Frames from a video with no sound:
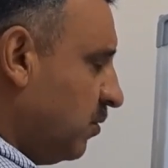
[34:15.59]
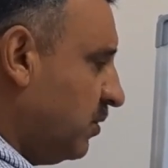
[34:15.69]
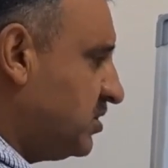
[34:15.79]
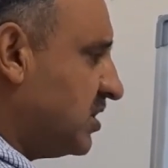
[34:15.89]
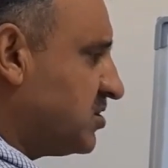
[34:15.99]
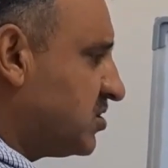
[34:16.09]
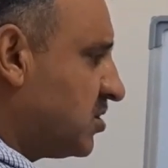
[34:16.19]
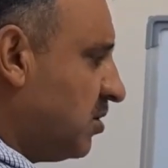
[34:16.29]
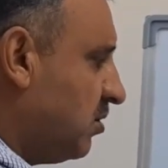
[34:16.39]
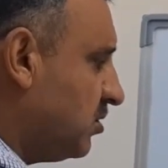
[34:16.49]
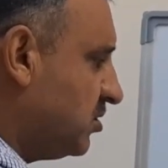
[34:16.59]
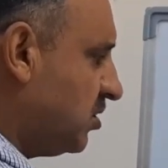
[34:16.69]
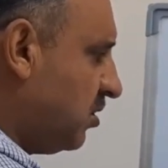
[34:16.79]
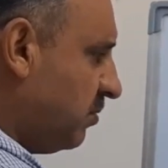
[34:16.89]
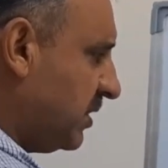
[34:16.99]
We just
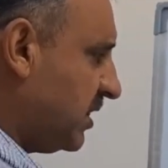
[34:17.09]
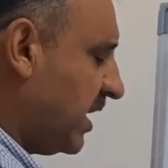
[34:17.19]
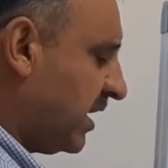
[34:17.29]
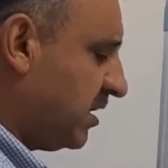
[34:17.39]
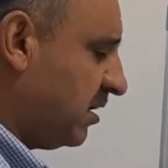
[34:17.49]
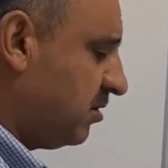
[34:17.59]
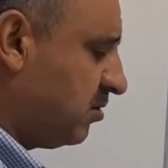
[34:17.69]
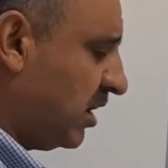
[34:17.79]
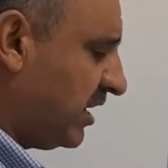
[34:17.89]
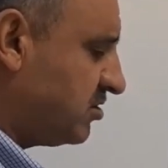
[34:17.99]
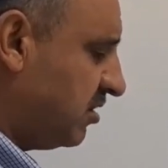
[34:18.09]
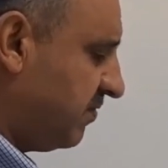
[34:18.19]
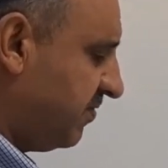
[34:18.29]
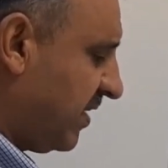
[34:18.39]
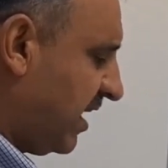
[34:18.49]
draw it like a collection
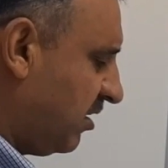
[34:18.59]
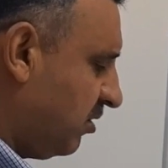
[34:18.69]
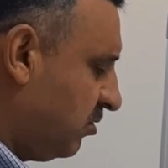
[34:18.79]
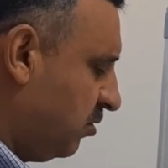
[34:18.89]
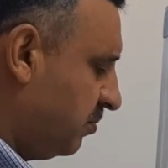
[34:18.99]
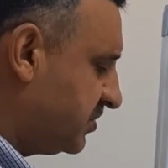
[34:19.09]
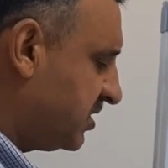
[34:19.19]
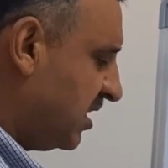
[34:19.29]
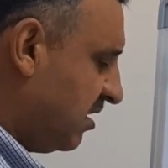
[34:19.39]
of groups.